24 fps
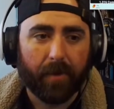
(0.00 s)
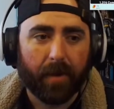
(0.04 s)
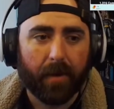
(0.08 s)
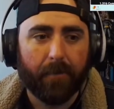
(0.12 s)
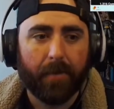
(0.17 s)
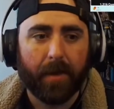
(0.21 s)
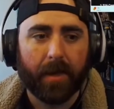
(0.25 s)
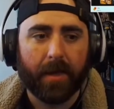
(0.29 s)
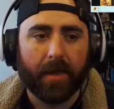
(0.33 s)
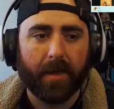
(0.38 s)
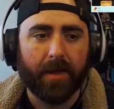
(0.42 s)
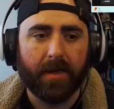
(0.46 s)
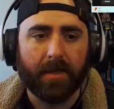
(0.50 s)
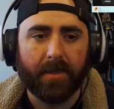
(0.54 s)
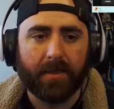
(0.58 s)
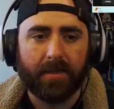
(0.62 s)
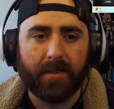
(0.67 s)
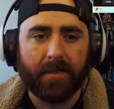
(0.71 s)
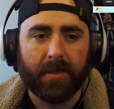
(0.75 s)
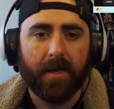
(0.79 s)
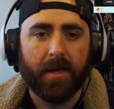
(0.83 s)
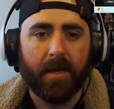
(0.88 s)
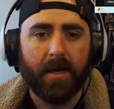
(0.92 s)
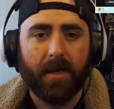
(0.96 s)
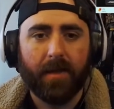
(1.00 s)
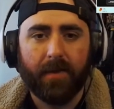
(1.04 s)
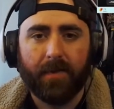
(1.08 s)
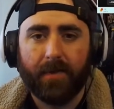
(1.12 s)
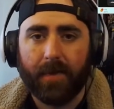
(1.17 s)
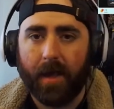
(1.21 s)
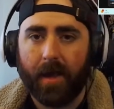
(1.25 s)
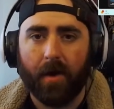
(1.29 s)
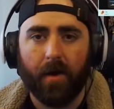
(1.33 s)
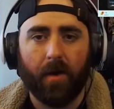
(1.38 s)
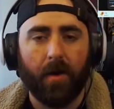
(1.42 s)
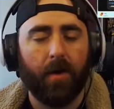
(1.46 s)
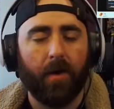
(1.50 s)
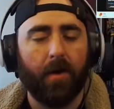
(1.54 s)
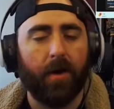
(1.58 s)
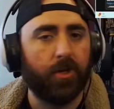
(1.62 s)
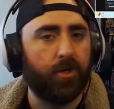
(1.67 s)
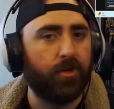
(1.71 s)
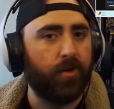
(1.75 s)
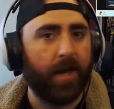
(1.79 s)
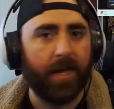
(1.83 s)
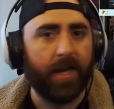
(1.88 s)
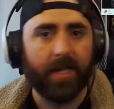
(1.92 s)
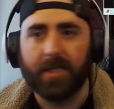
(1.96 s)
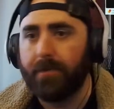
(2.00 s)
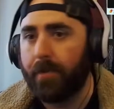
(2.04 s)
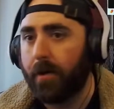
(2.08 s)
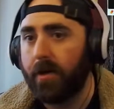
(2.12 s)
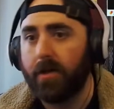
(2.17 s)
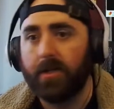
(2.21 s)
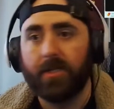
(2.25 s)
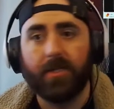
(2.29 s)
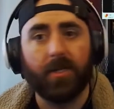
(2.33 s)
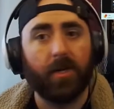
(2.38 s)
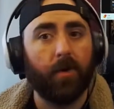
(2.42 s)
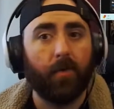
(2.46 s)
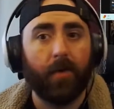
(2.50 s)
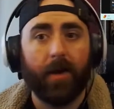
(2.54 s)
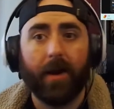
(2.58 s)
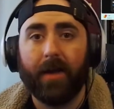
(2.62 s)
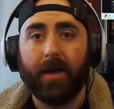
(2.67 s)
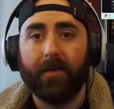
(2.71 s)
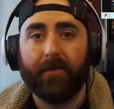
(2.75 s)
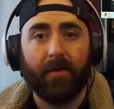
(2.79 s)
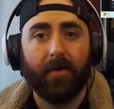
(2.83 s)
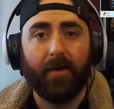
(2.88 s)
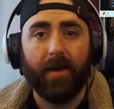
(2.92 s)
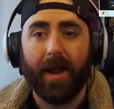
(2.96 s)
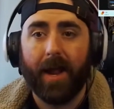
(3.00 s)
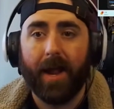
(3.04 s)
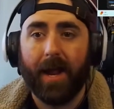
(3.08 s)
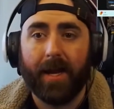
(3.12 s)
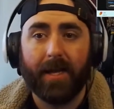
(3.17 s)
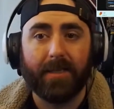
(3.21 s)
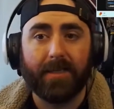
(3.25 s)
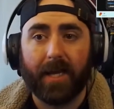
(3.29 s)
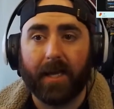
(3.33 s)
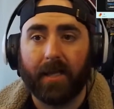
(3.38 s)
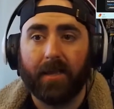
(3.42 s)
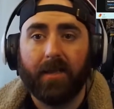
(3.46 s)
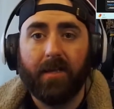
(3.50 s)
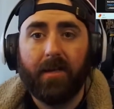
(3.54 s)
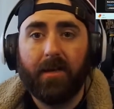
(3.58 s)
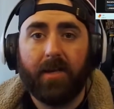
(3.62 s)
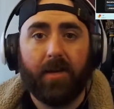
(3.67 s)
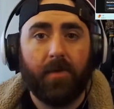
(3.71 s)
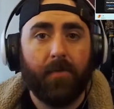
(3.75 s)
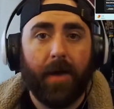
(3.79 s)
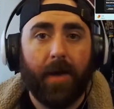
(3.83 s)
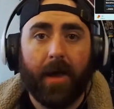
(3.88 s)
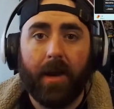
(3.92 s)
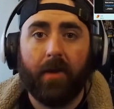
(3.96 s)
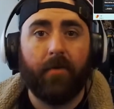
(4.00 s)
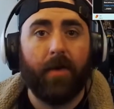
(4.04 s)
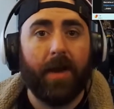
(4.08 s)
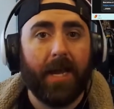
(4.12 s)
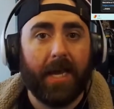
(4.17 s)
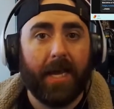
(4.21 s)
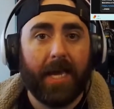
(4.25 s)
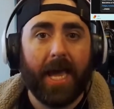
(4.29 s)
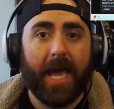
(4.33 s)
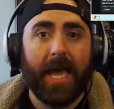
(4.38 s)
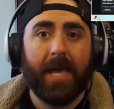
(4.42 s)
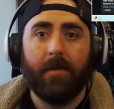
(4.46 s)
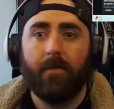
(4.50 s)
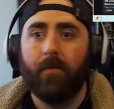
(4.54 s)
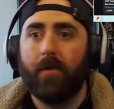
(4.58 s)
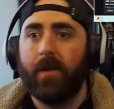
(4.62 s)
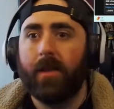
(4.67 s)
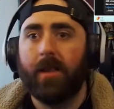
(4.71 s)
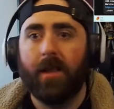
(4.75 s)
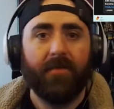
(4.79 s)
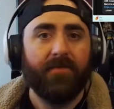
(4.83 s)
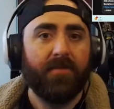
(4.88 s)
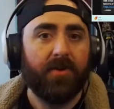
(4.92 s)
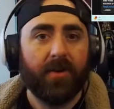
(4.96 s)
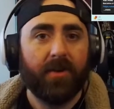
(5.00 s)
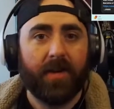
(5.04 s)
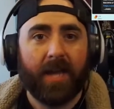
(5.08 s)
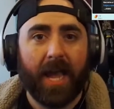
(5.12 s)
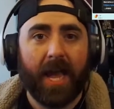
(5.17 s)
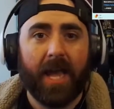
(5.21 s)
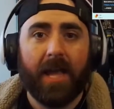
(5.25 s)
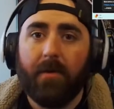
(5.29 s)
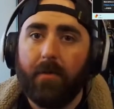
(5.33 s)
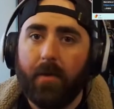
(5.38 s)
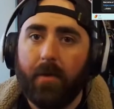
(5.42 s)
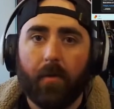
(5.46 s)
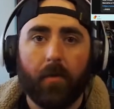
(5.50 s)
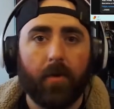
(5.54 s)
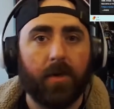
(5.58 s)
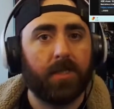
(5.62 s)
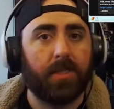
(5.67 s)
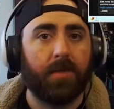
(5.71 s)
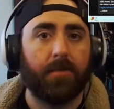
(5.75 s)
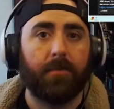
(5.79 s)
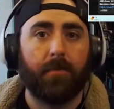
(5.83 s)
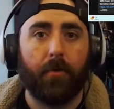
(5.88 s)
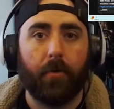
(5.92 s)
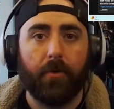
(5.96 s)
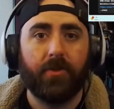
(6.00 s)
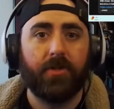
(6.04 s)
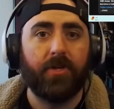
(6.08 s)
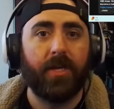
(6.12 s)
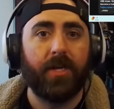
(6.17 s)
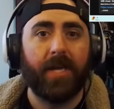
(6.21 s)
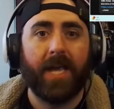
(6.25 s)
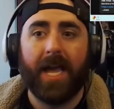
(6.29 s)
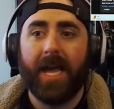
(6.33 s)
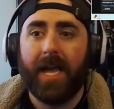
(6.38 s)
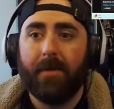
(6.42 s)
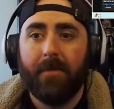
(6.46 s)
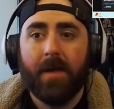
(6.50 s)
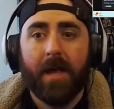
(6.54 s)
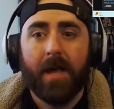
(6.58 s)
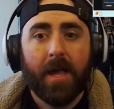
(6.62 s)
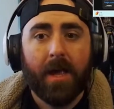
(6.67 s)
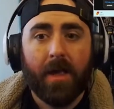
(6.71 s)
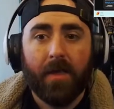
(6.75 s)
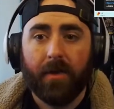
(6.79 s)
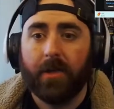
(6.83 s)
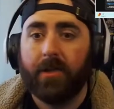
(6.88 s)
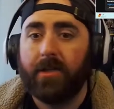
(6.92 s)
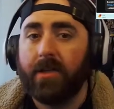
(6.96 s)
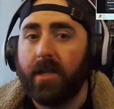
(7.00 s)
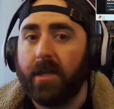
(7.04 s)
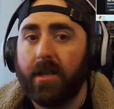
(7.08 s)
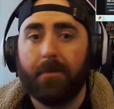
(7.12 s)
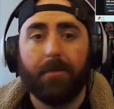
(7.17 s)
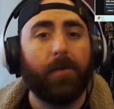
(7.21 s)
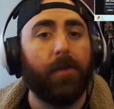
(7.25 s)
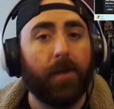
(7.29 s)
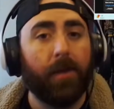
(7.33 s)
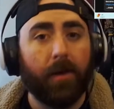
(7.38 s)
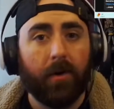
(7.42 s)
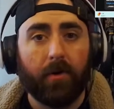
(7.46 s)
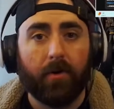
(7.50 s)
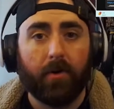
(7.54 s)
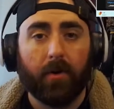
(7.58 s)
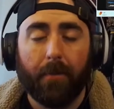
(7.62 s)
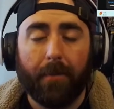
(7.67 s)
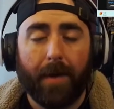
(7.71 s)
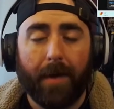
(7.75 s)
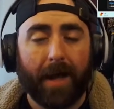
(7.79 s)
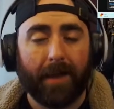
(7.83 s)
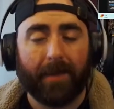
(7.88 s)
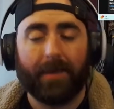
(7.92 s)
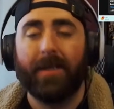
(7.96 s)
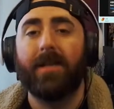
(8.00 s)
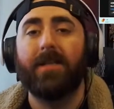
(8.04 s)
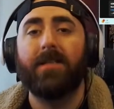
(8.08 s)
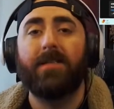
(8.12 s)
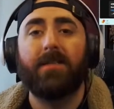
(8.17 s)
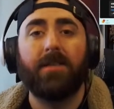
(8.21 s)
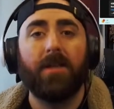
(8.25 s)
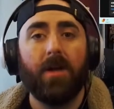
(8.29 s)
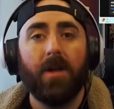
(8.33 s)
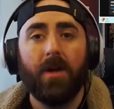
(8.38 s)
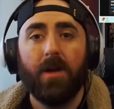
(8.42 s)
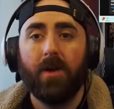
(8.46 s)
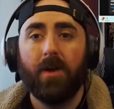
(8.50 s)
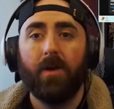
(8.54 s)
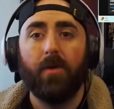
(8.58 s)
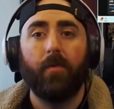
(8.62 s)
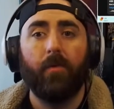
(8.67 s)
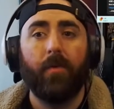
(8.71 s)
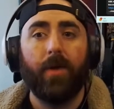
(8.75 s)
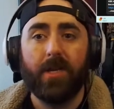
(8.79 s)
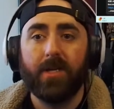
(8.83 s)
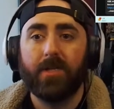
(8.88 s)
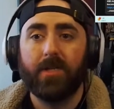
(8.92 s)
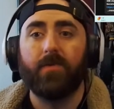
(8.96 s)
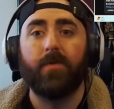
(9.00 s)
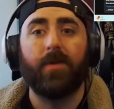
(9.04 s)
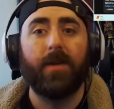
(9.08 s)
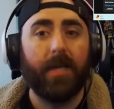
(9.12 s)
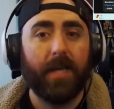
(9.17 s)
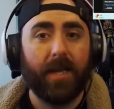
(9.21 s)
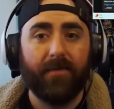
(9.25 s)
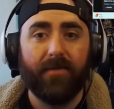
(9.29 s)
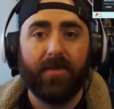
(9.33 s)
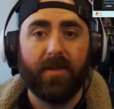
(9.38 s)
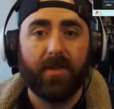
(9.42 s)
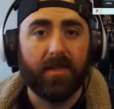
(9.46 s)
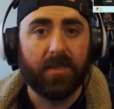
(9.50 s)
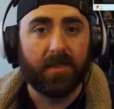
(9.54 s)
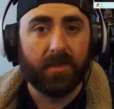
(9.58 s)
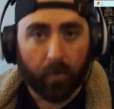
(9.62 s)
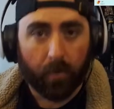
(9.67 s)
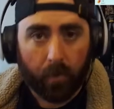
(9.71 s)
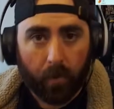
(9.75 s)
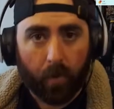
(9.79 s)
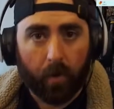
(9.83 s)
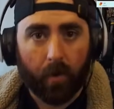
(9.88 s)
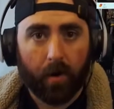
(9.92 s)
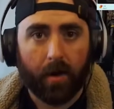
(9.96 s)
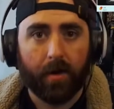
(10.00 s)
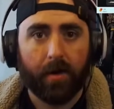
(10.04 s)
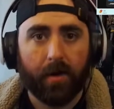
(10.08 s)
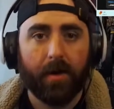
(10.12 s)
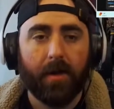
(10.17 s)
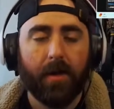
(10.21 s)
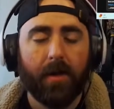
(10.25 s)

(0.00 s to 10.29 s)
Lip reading: because they are a trans person or whatever. And it's like, look, you made a great game. We love your game. We want to support your game. There's nothing political about this. We just want to give you this award.